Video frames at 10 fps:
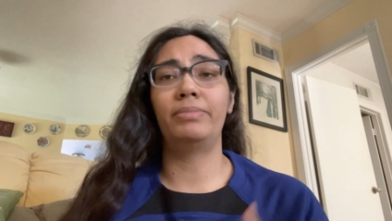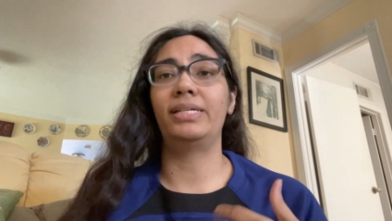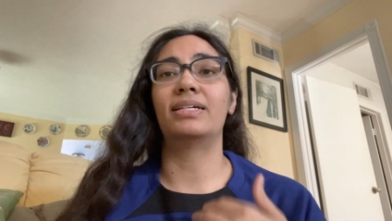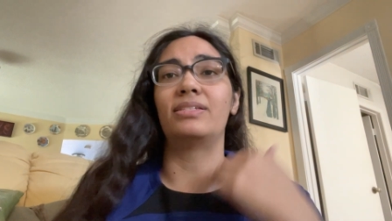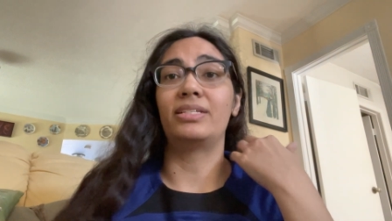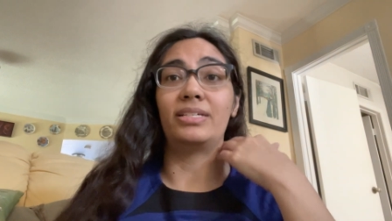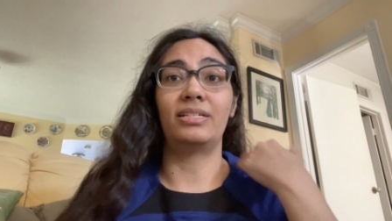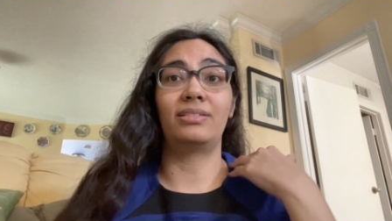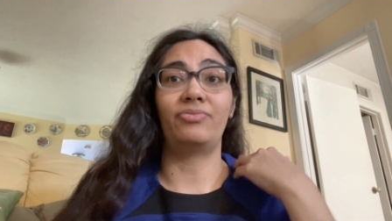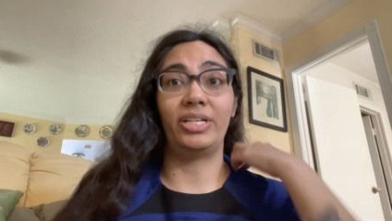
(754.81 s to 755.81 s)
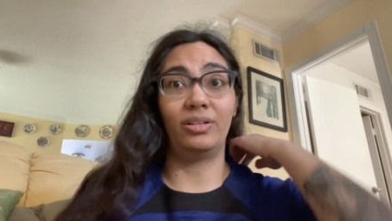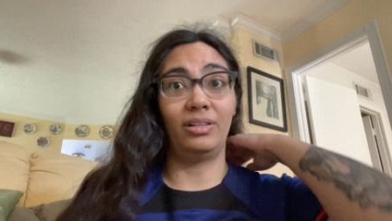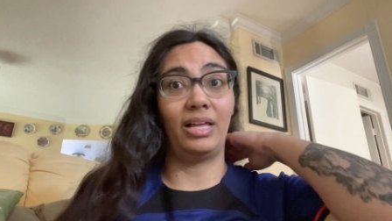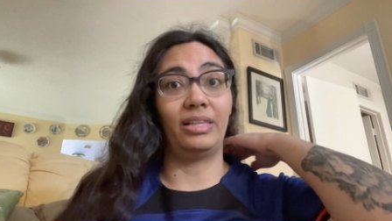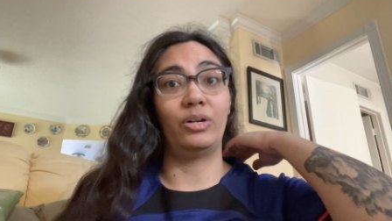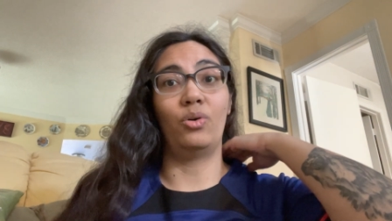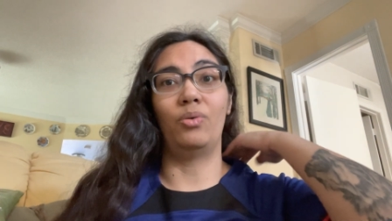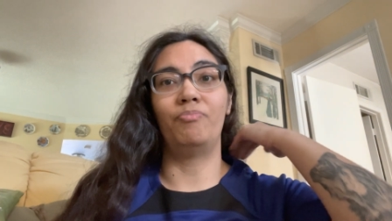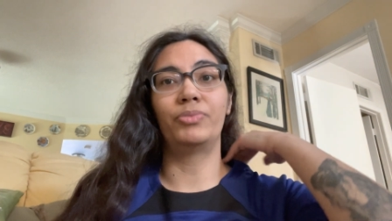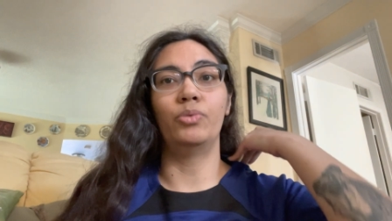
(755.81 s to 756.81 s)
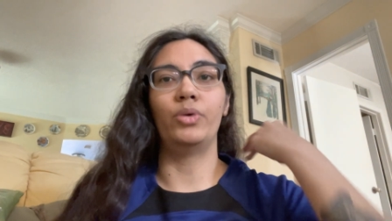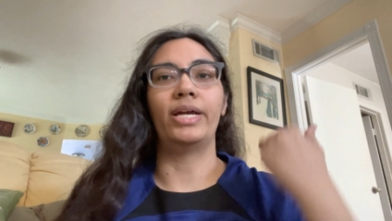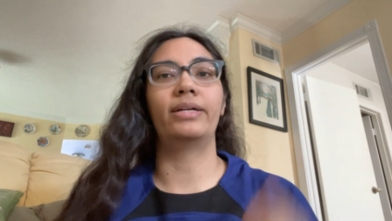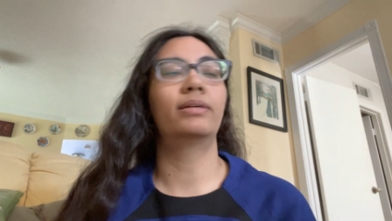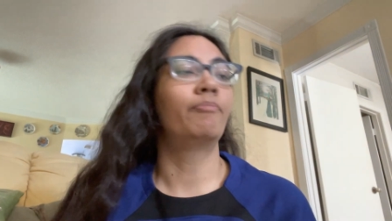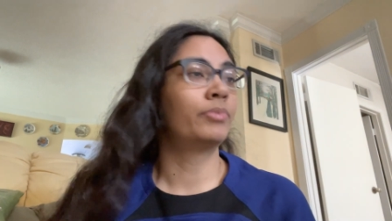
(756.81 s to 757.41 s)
because it does feel a little weird.